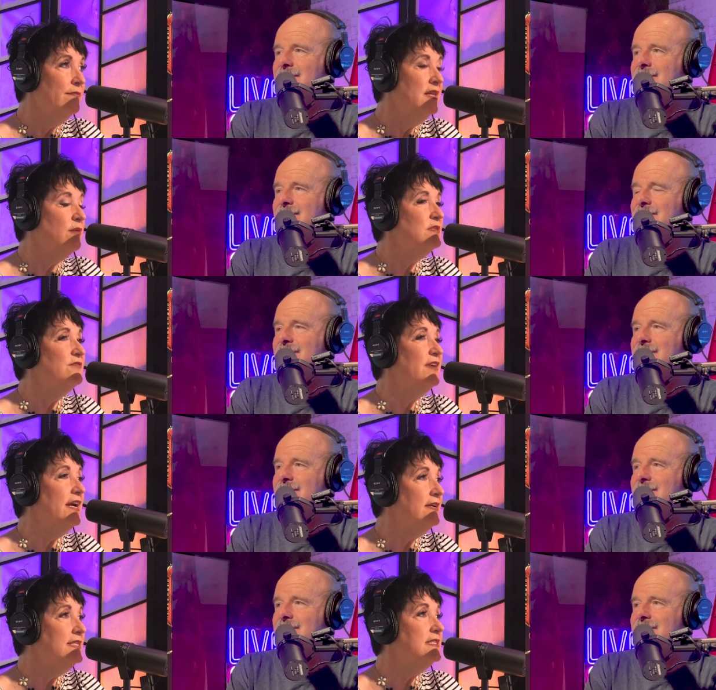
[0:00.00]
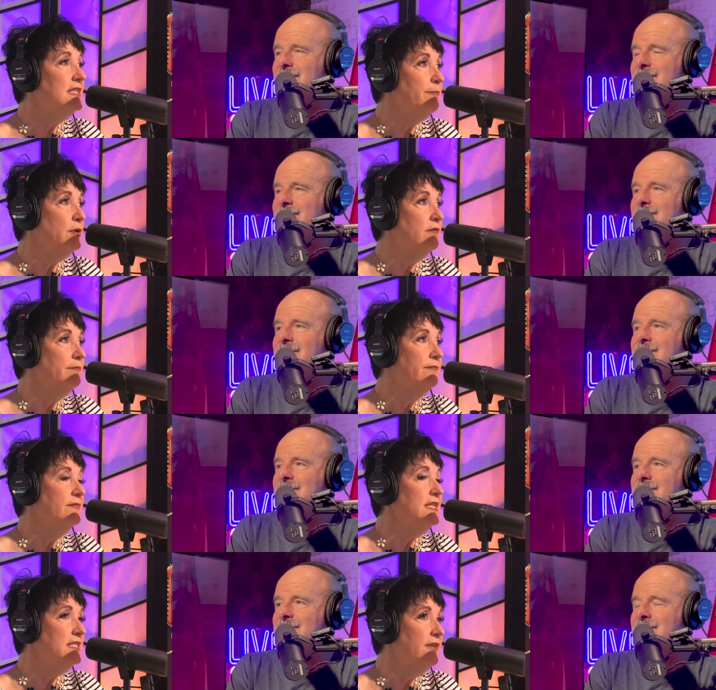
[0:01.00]
Speaker 1: that was very deceitful,
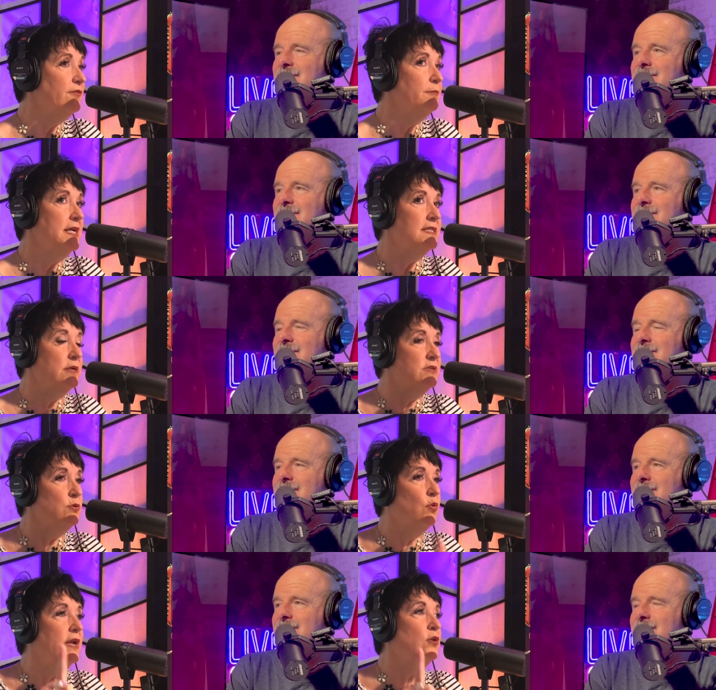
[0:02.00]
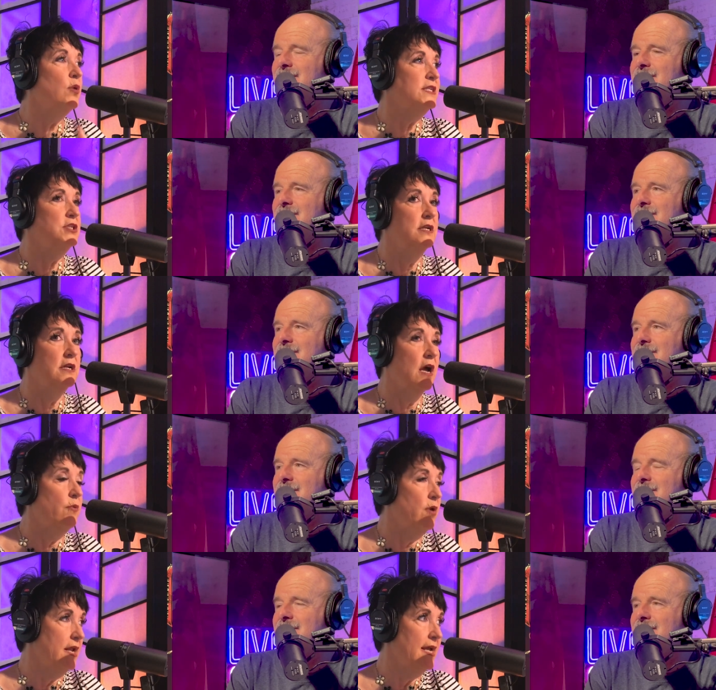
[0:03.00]
deceitful because there was one question I
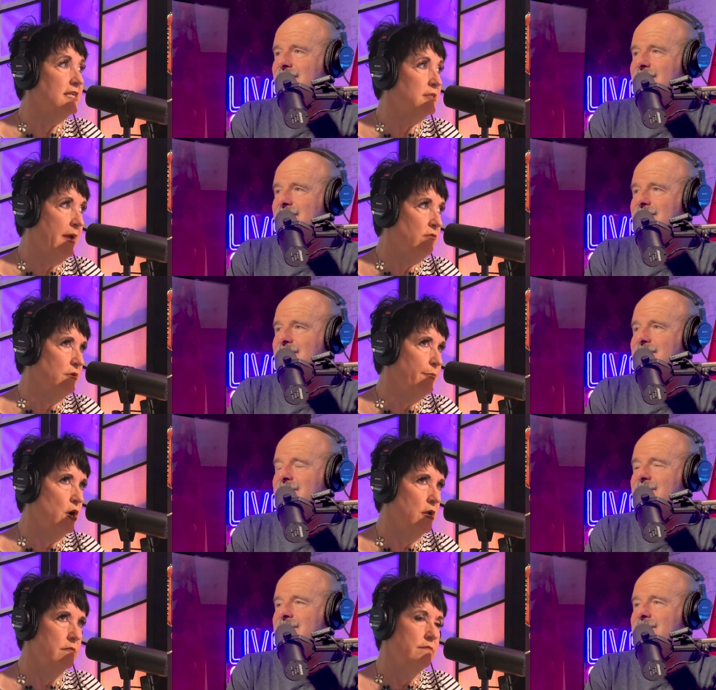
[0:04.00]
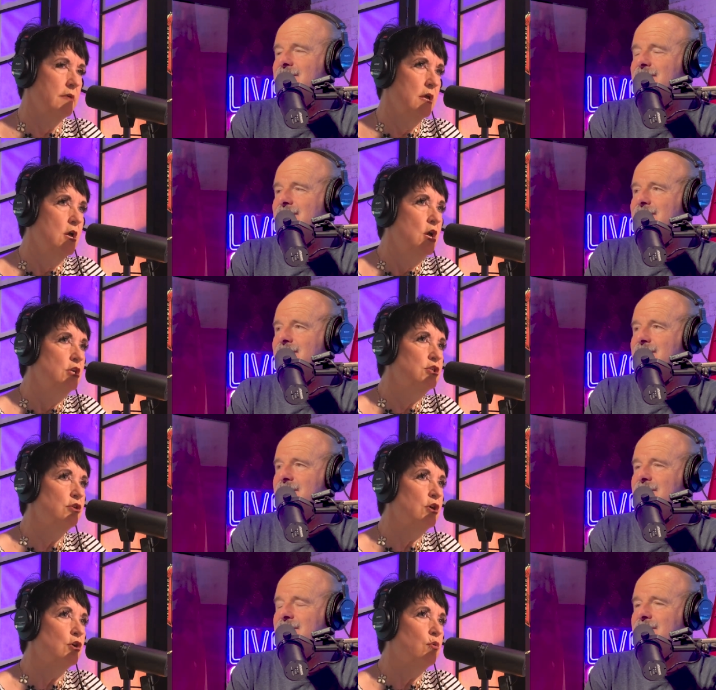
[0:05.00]
want to expound upon.
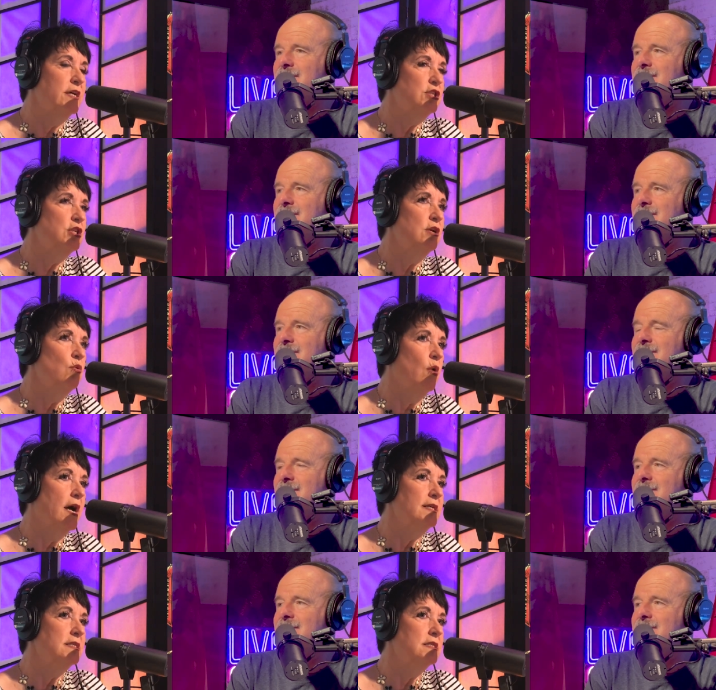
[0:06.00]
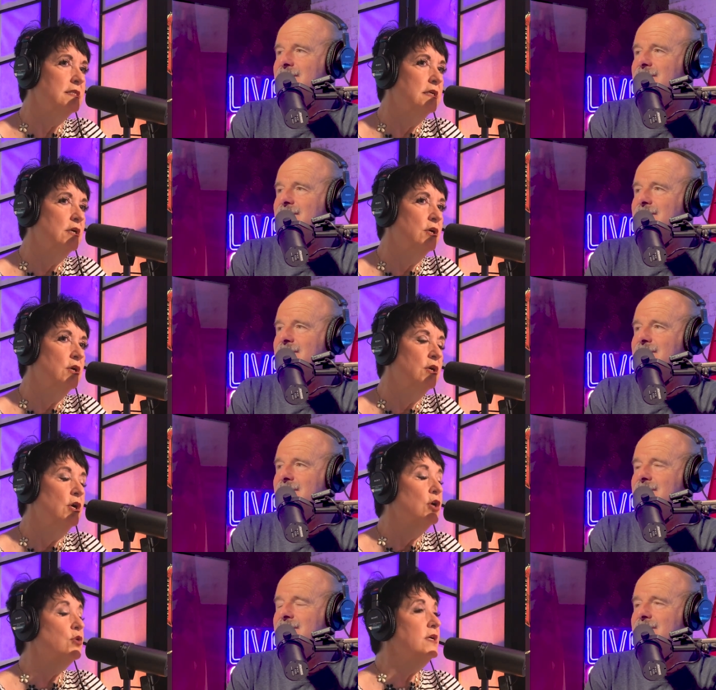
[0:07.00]
So the question was,
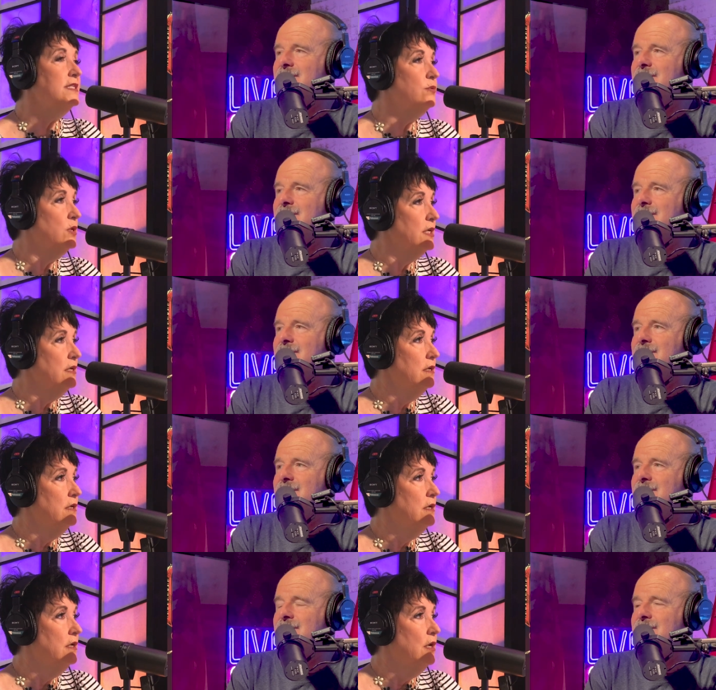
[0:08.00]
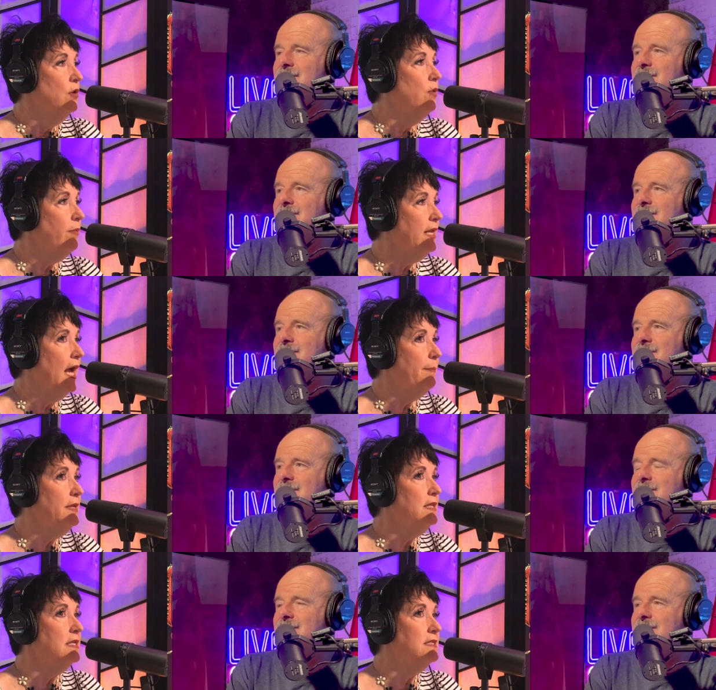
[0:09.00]
Chris Ward, what would
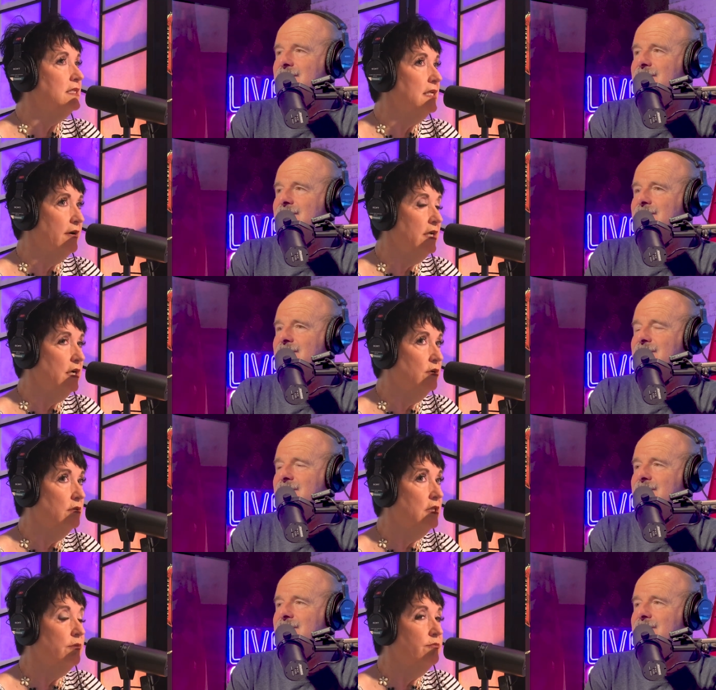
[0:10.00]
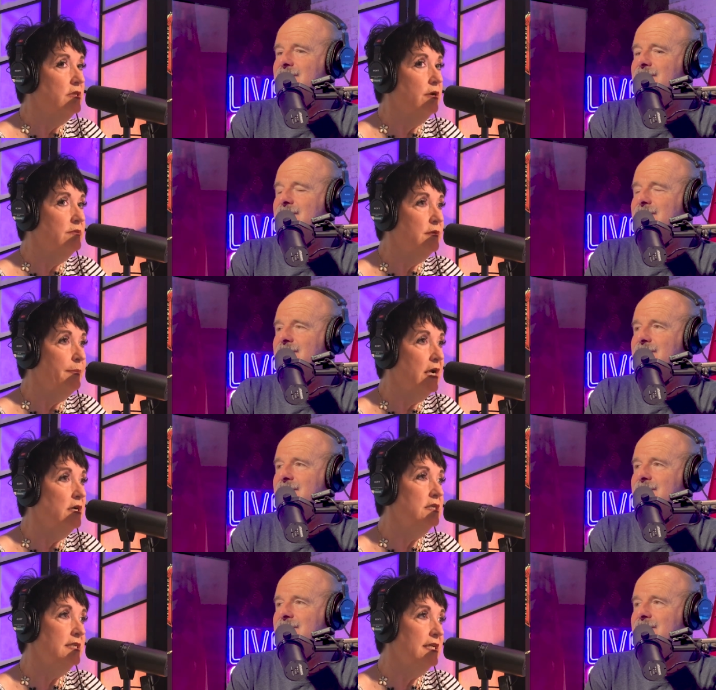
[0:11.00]
happen in this scenario? There, there was a
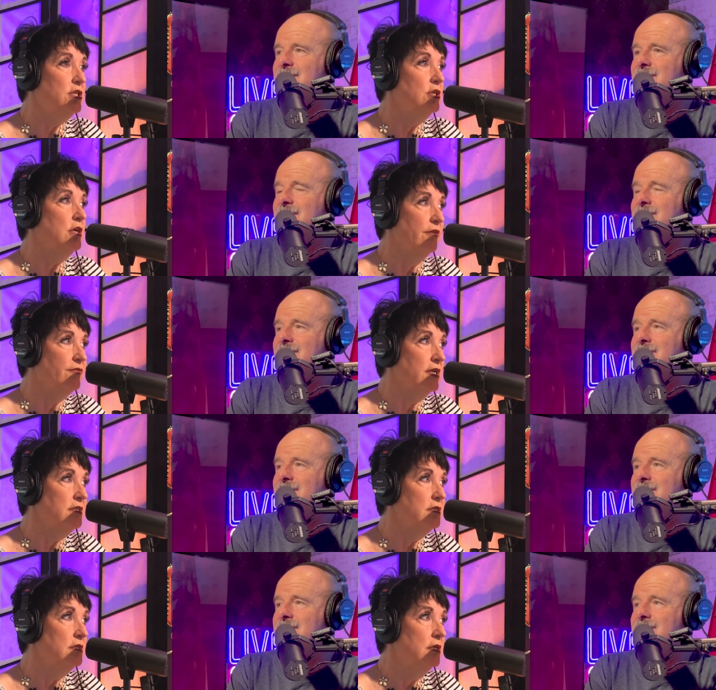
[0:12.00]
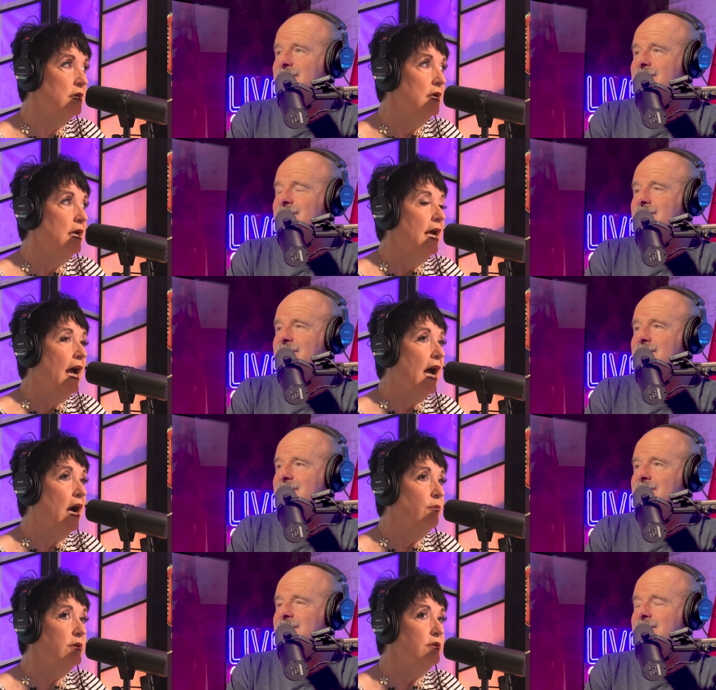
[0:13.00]
parent teacher conference.
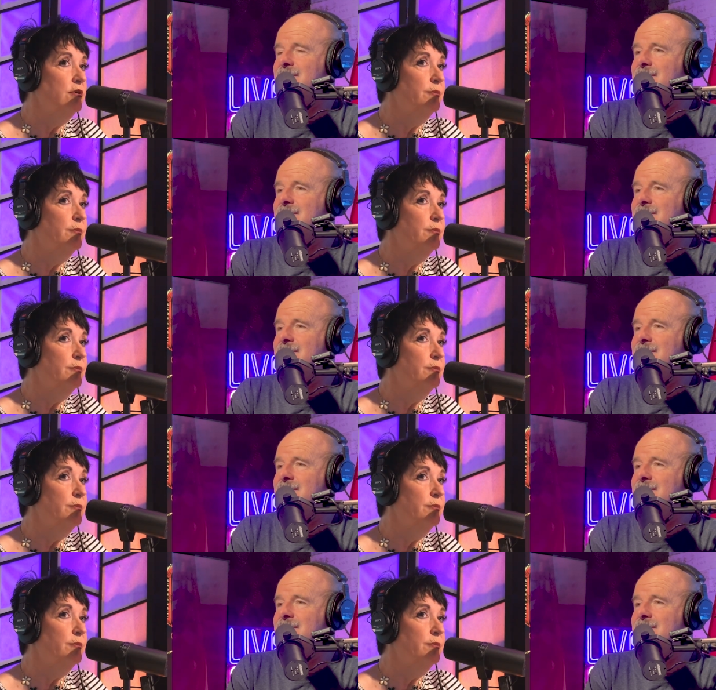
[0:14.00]
How would you